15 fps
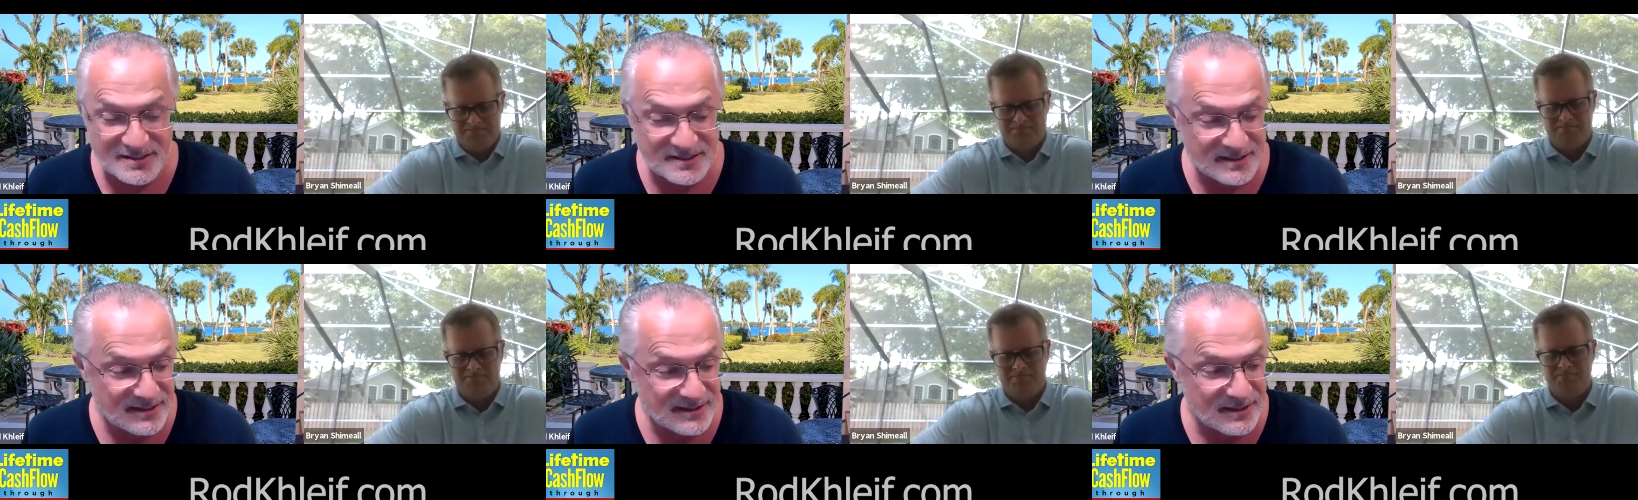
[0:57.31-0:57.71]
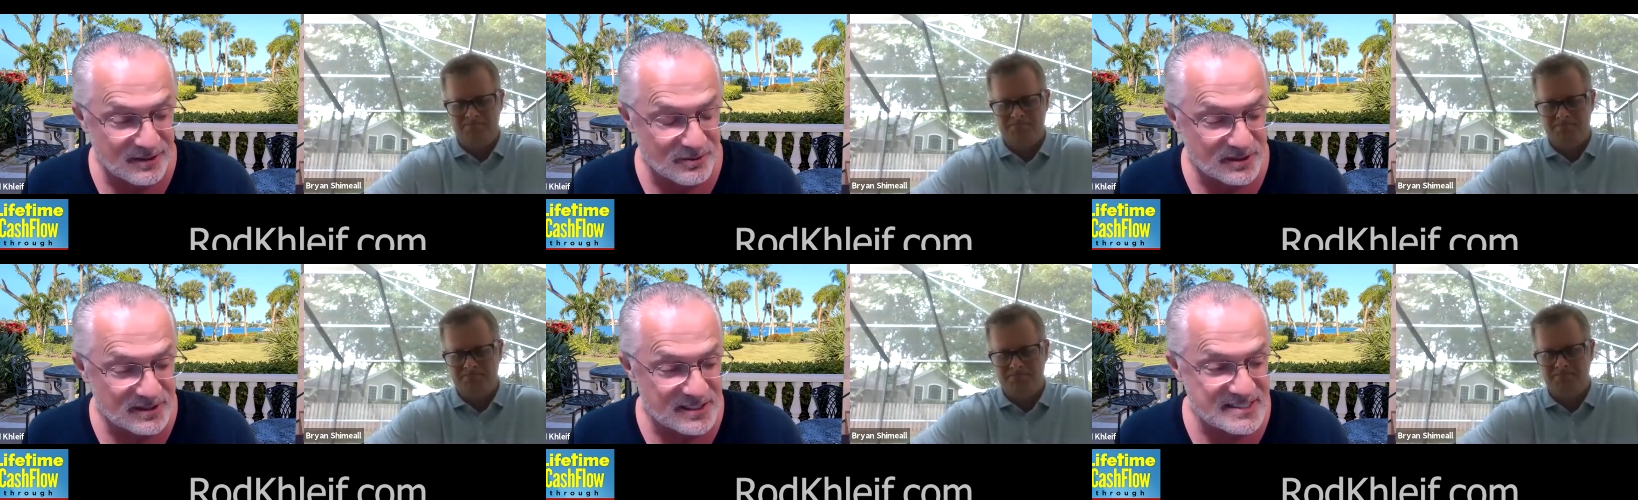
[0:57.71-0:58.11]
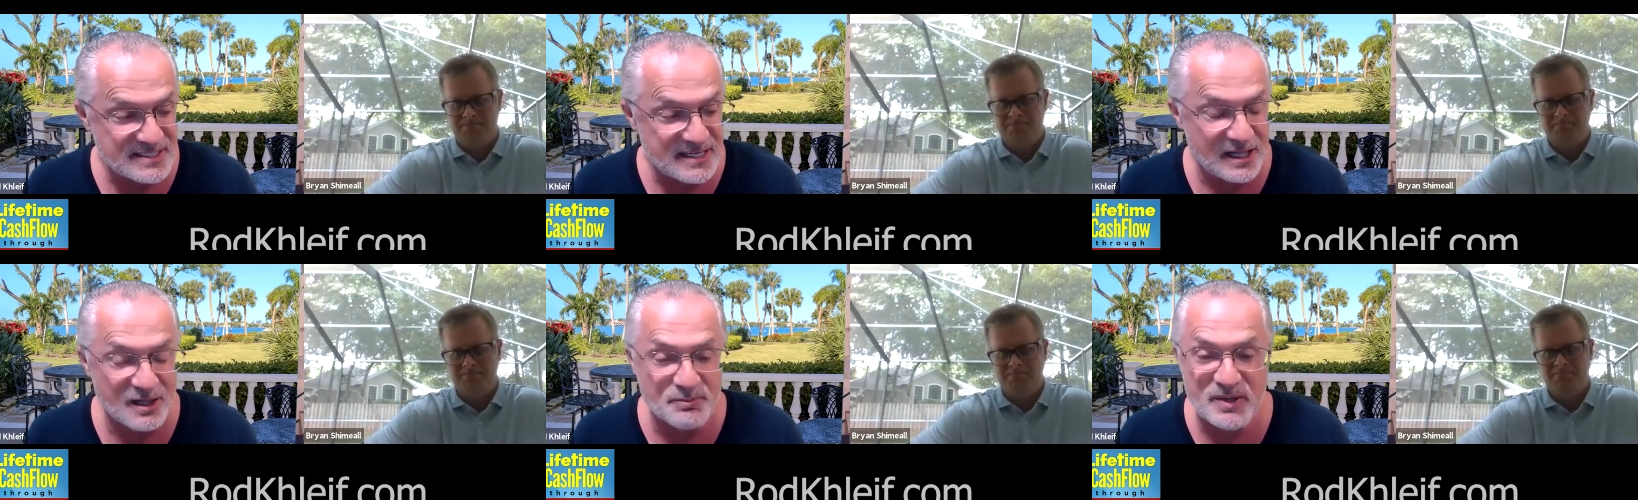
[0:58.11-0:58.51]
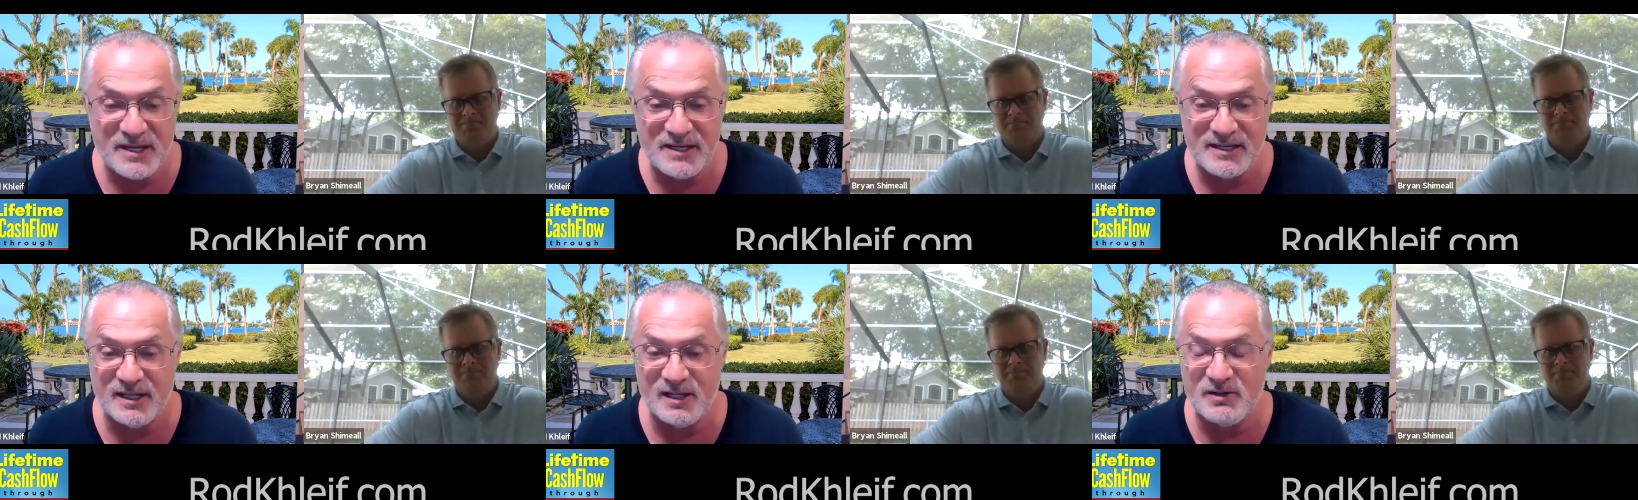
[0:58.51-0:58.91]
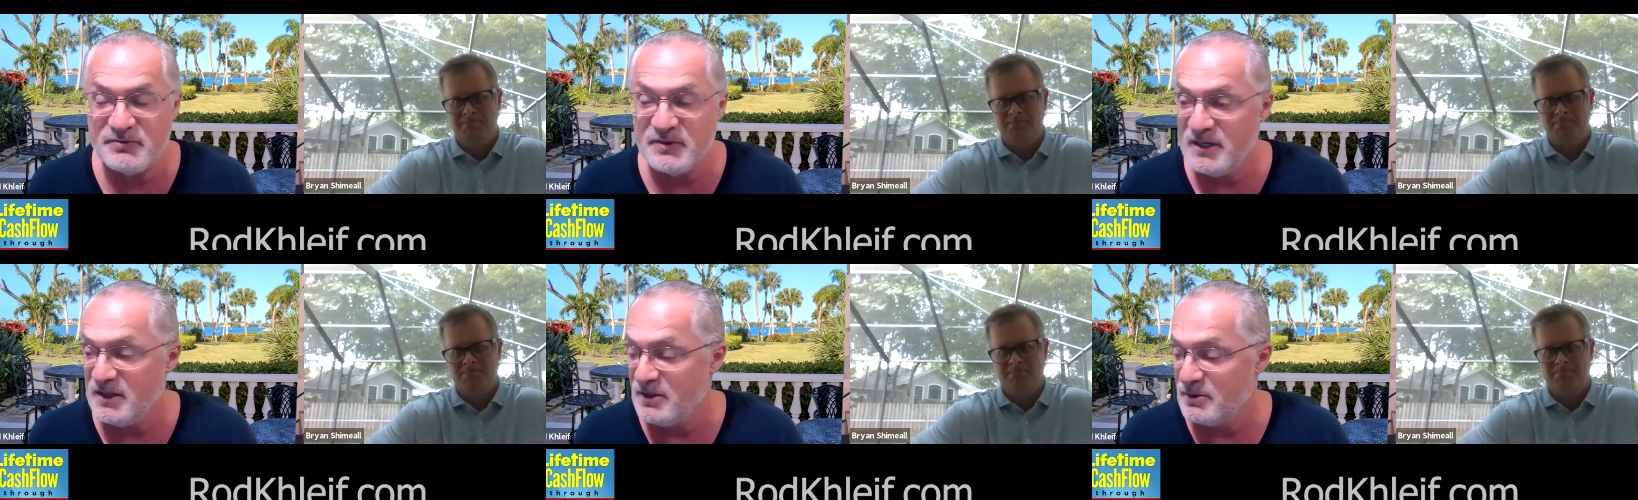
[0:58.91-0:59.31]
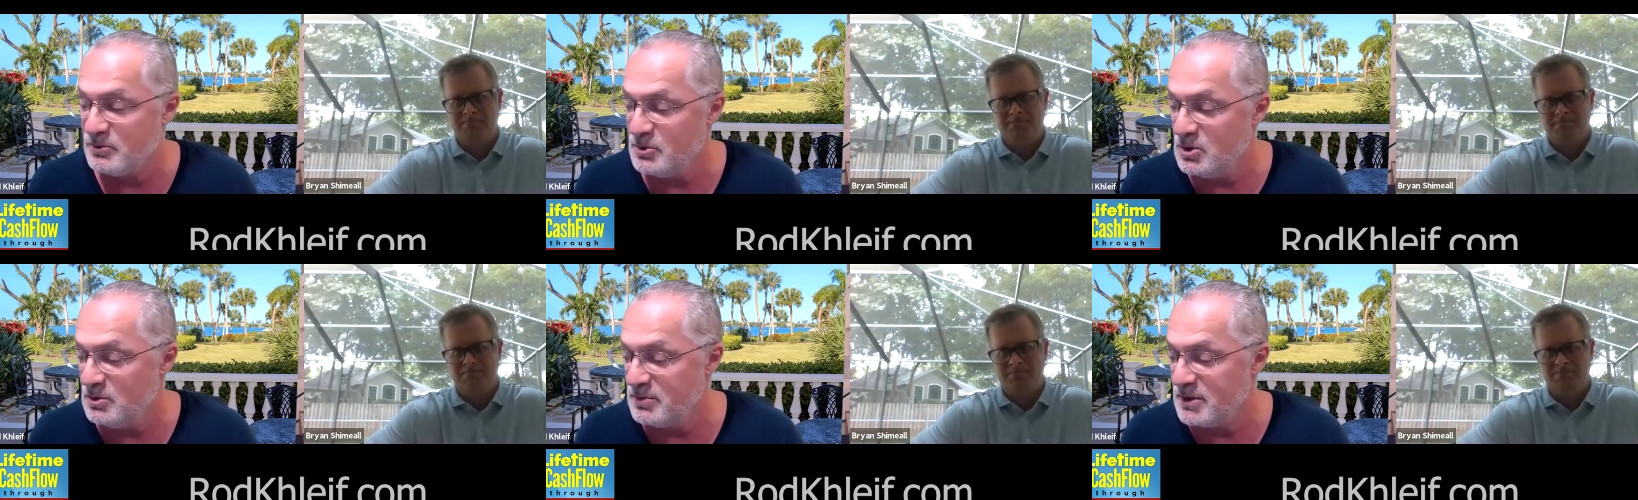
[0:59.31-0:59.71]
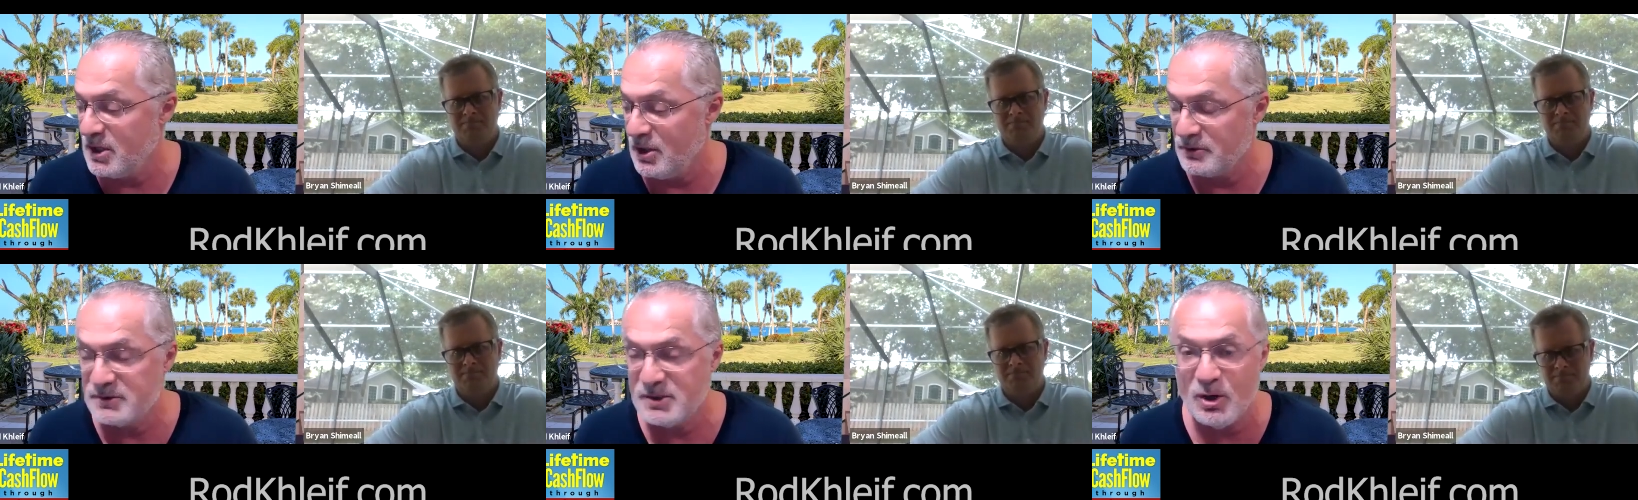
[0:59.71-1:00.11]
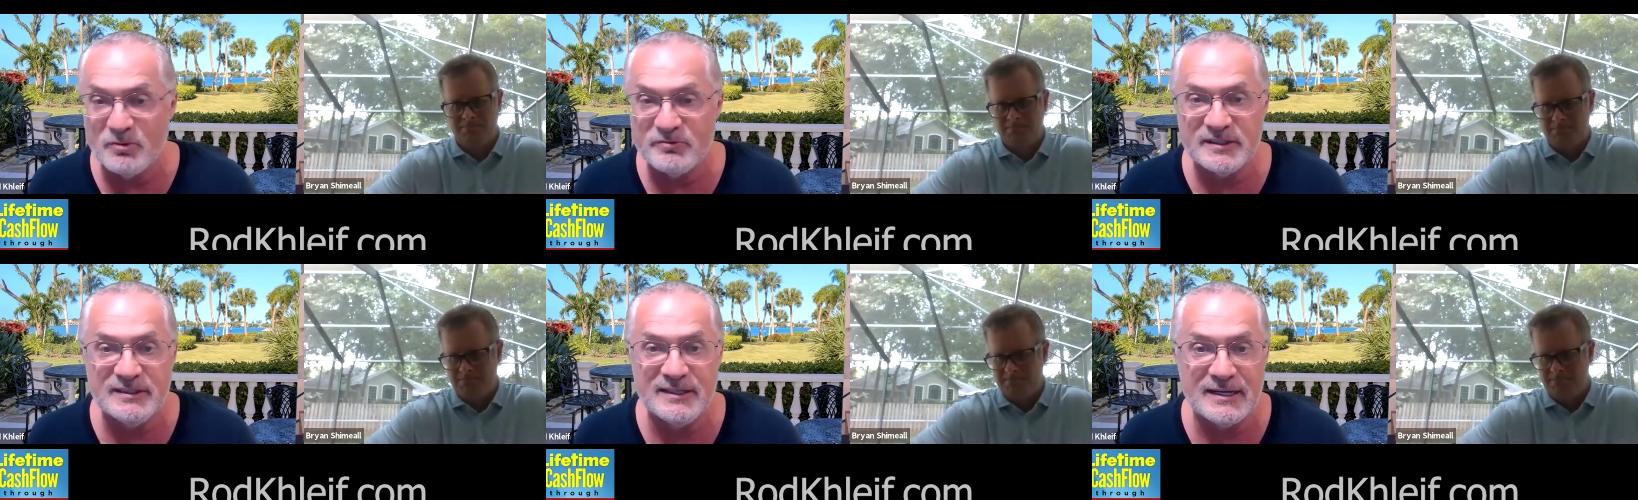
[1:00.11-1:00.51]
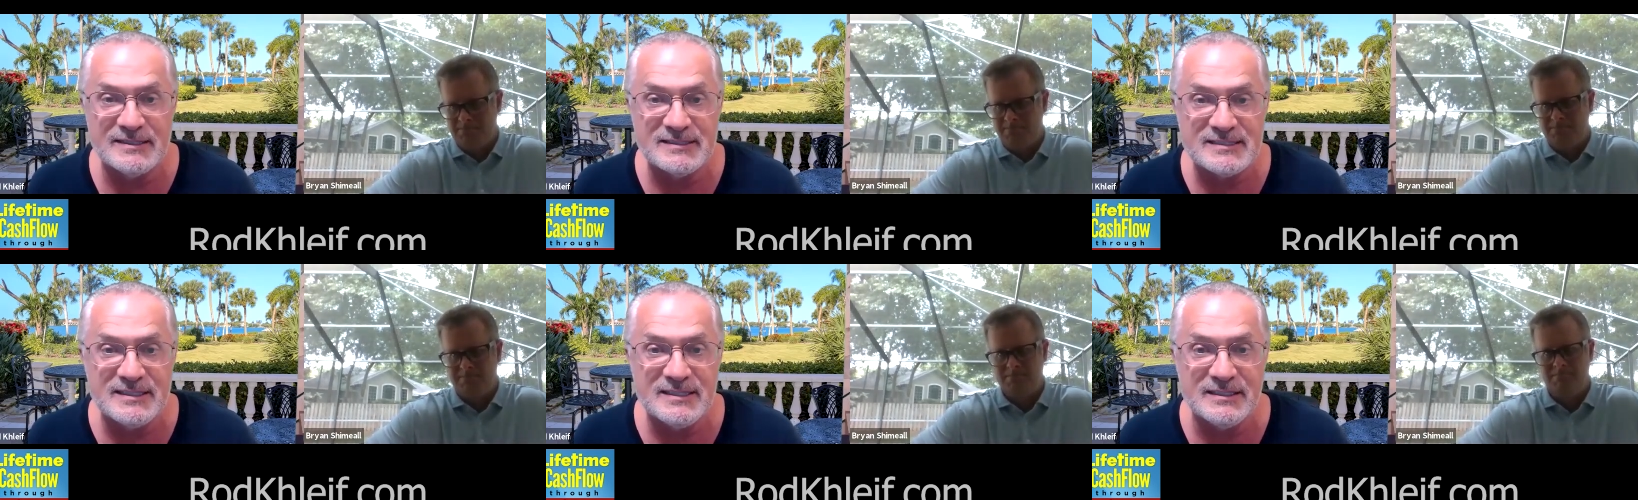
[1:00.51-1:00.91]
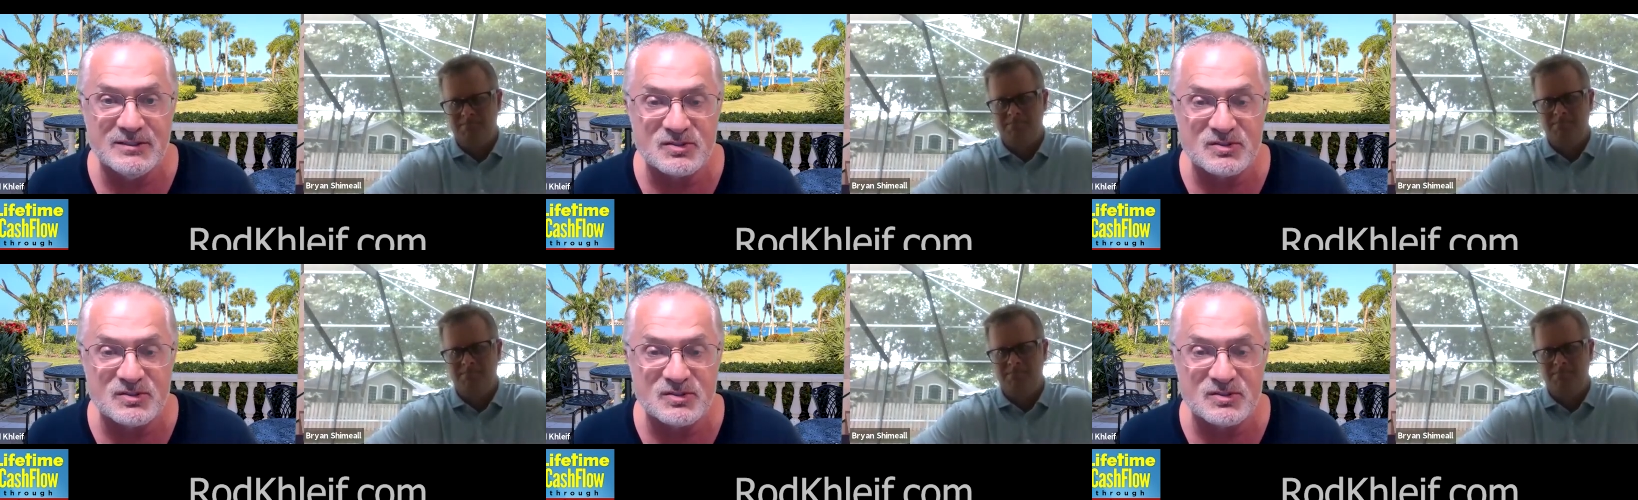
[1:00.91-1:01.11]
Speaker 1: you know, with this ele- pink elephant in the room called COVID nineteen.